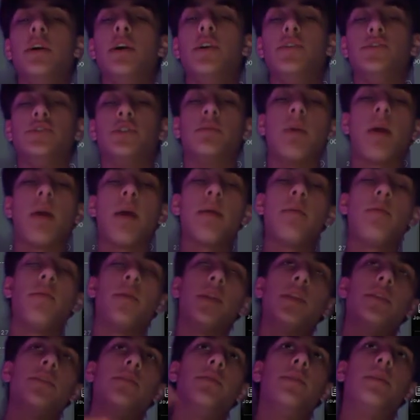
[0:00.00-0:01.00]
So probably
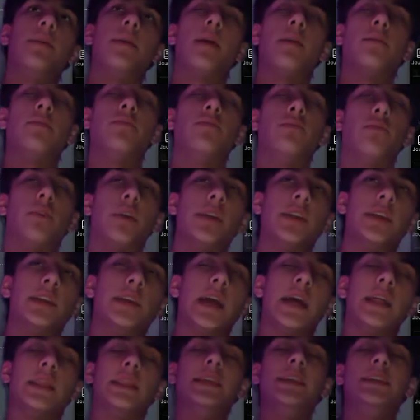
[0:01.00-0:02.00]
want to do around
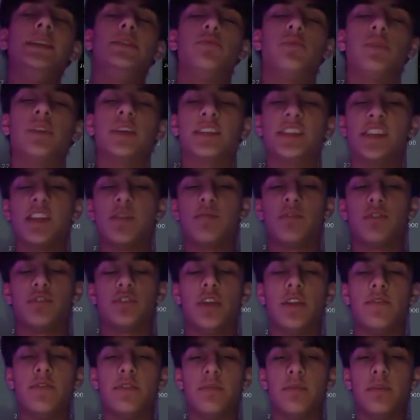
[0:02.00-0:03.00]
at least one example
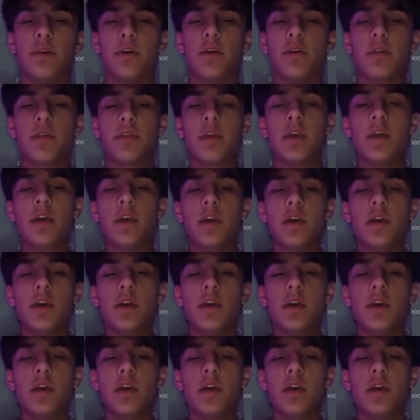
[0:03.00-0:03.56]
trade for both.